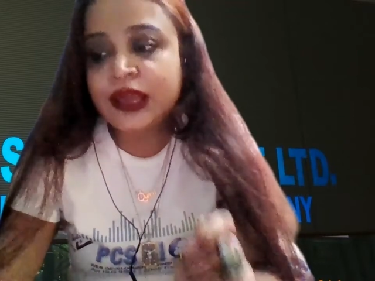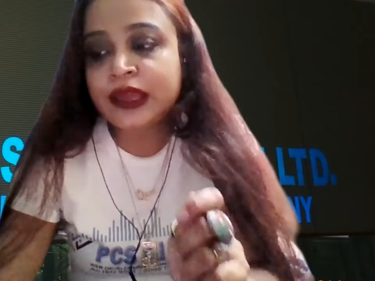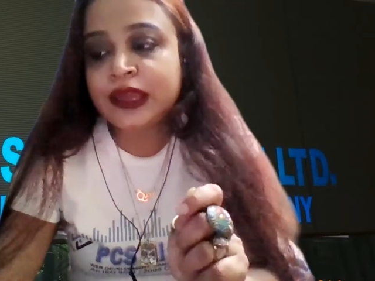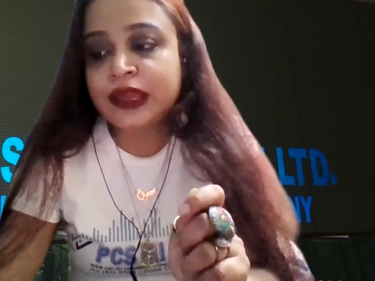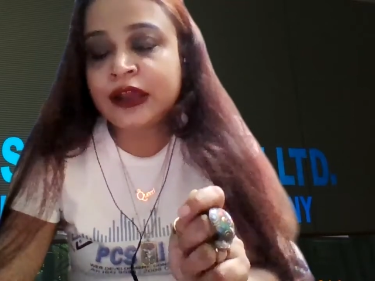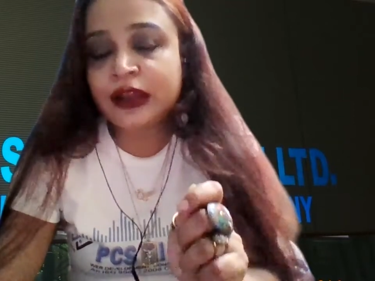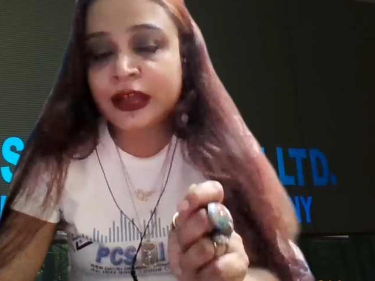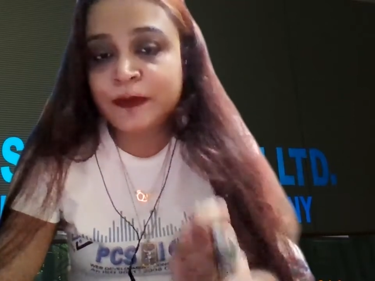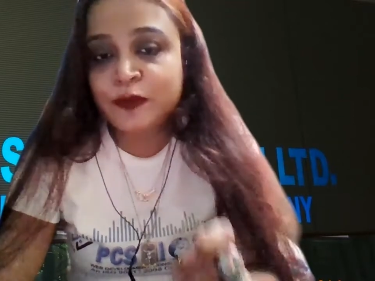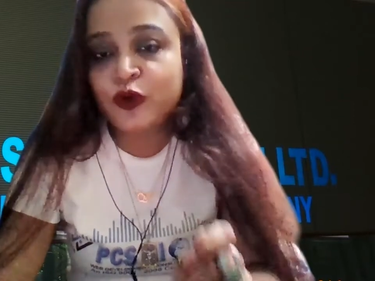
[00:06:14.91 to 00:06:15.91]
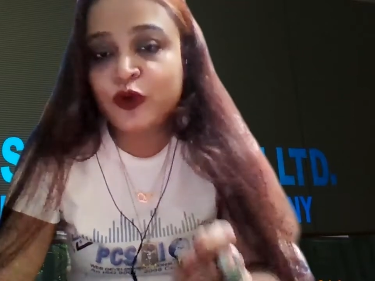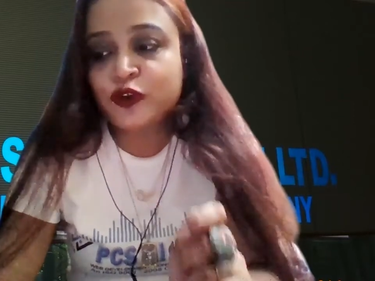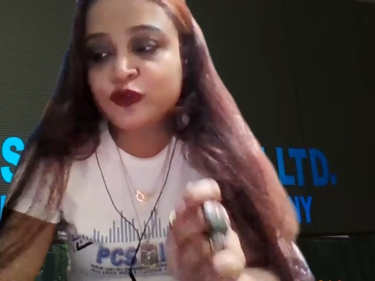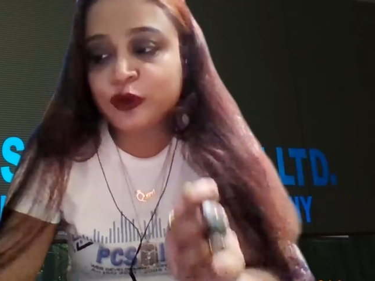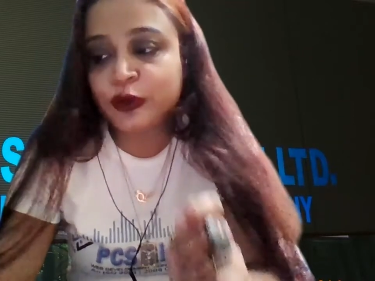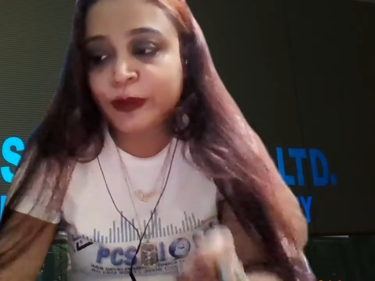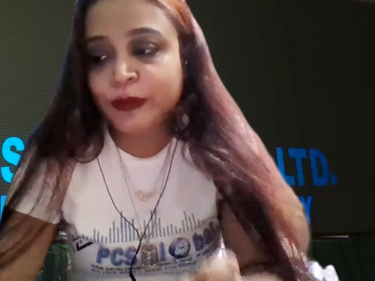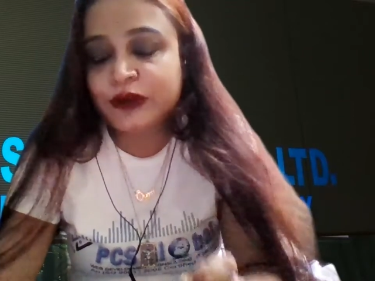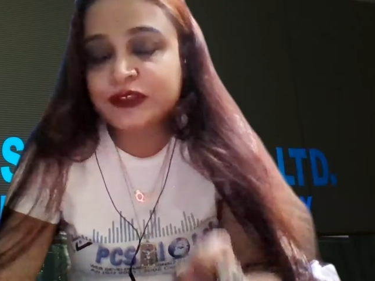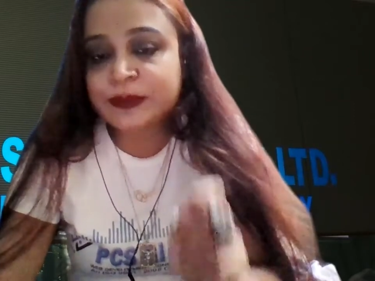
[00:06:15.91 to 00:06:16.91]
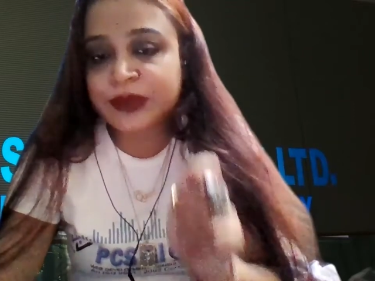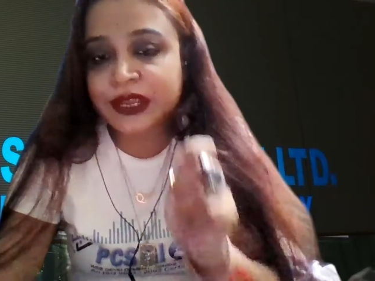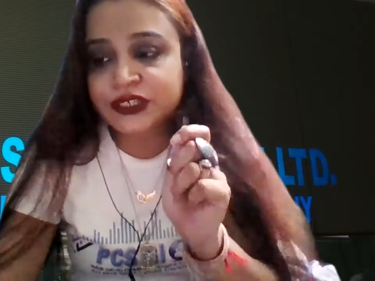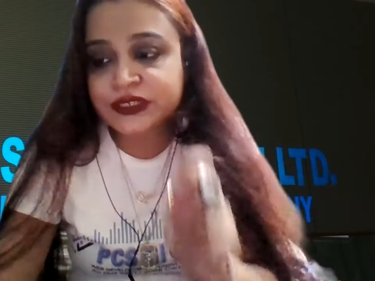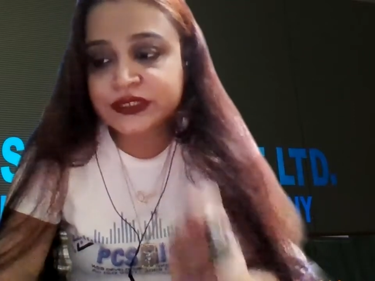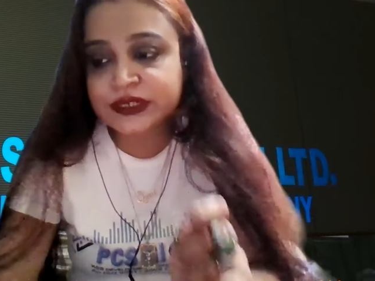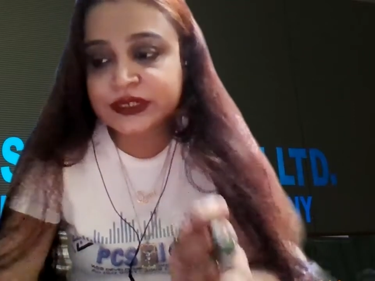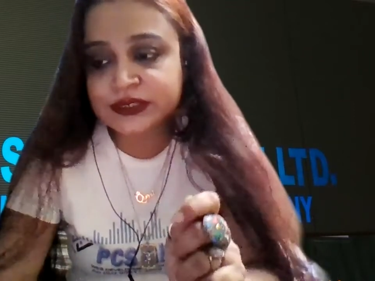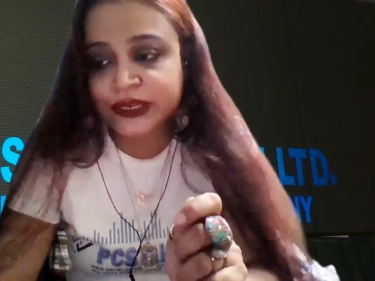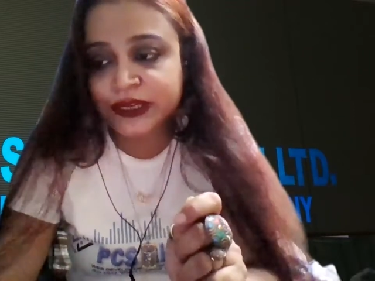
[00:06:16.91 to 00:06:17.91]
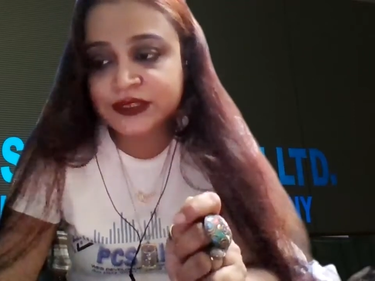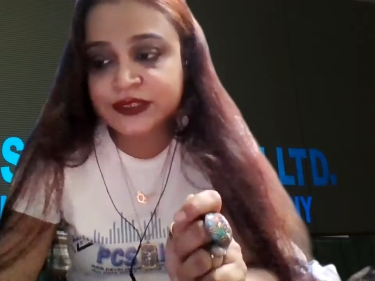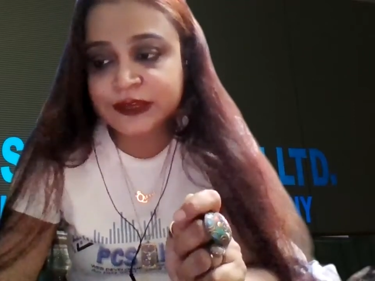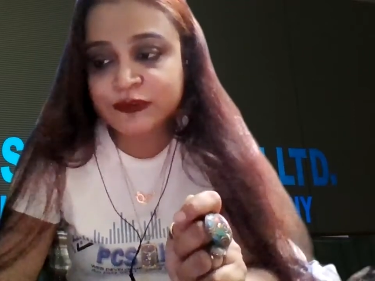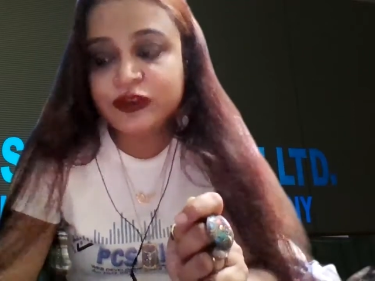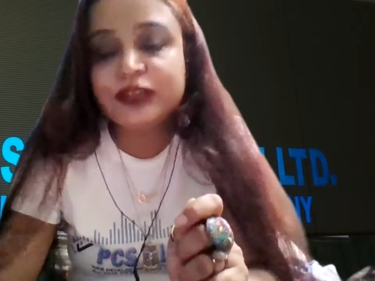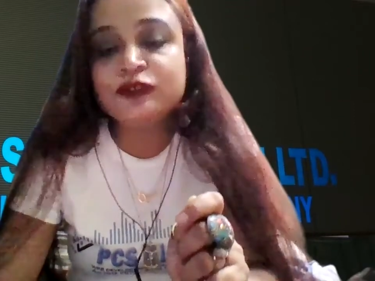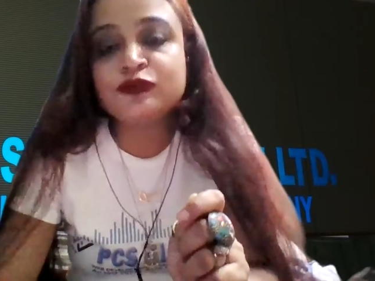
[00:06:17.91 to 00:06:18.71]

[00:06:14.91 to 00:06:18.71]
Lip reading: Here I am going to talk about some essential skills you need